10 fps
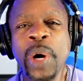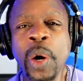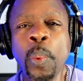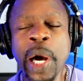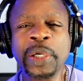
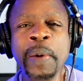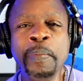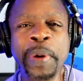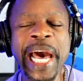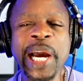Well,
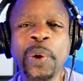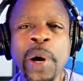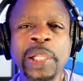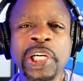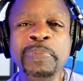welcome back.
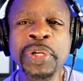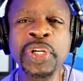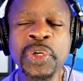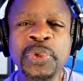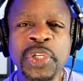Welcome
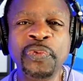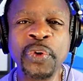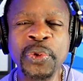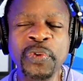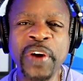anew to the
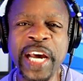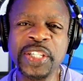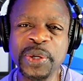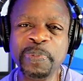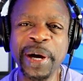Further
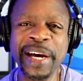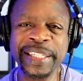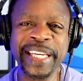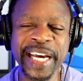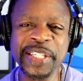Faster
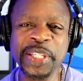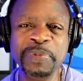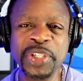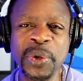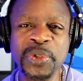podcast.
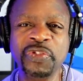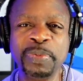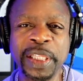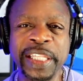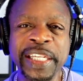I'm Joseph
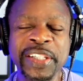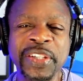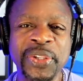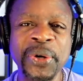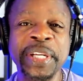
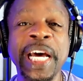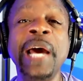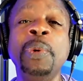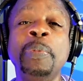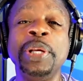McClendon III, and
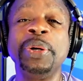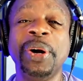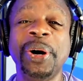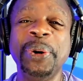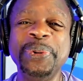I will be
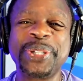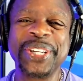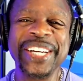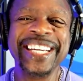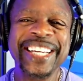your
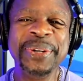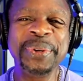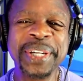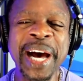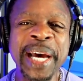host,
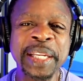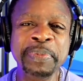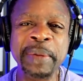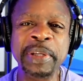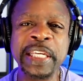your guide,
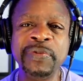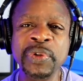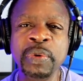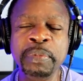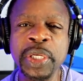and maybe
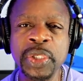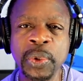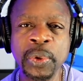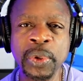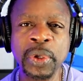even your
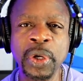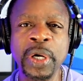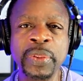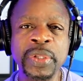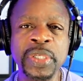mentor
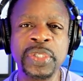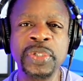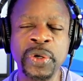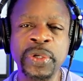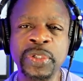on this
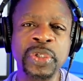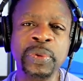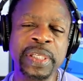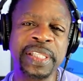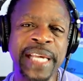journey to
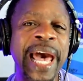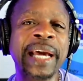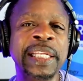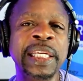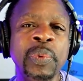do
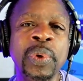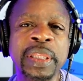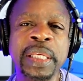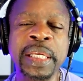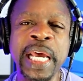exactly
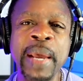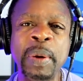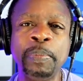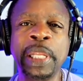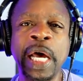what the name
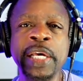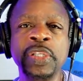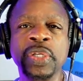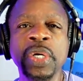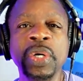
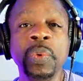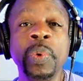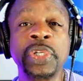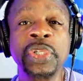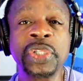implies,
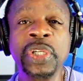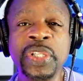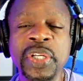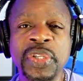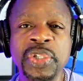which is to
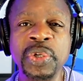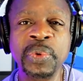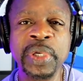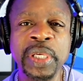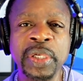assist
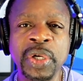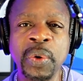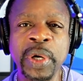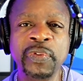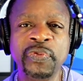you in
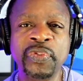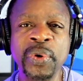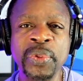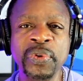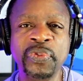going
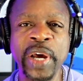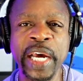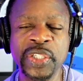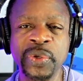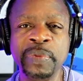further,
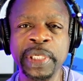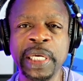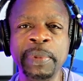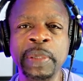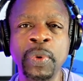faster, and
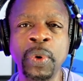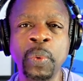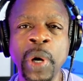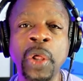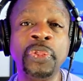becoming
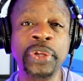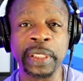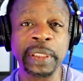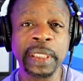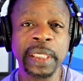more
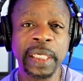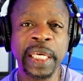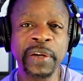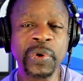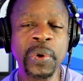wealthy.
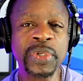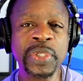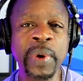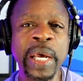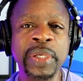And of
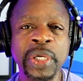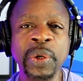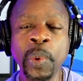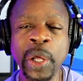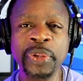course, around
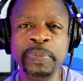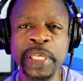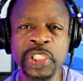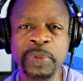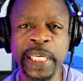here, wealthy
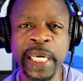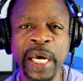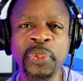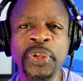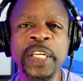means to be
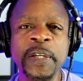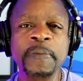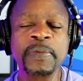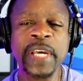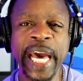healthy,
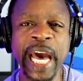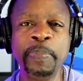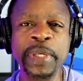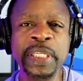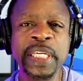
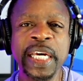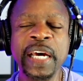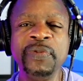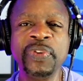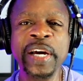happy,
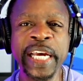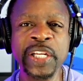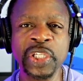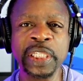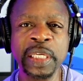and
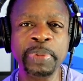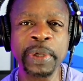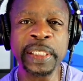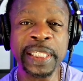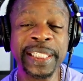financially
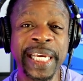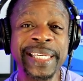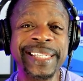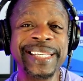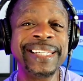abundant.
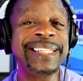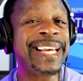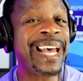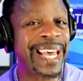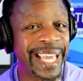And
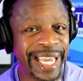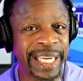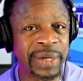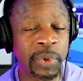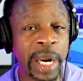
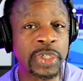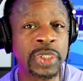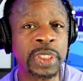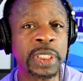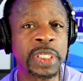today, we're
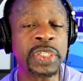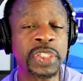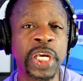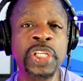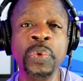actually going to
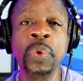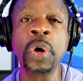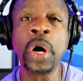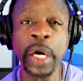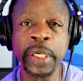continue
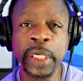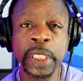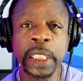on